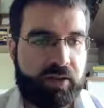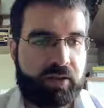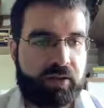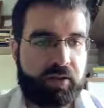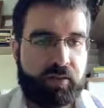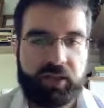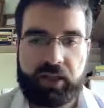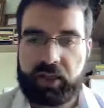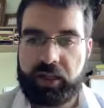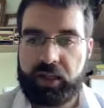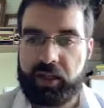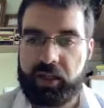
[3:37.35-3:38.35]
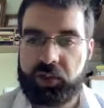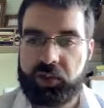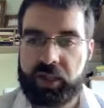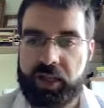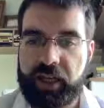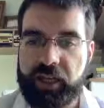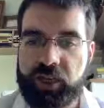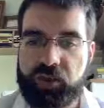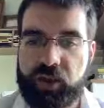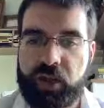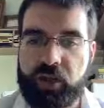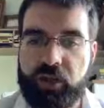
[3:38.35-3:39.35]
So English with
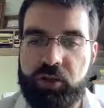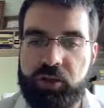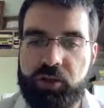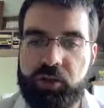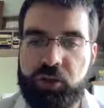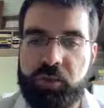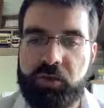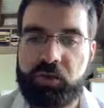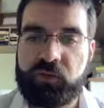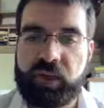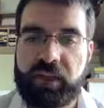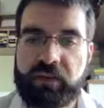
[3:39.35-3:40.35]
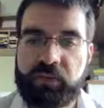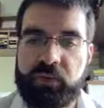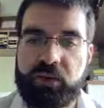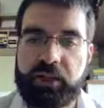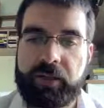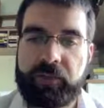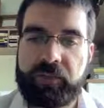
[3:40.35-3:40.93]
Adrian on YouTube and Facebook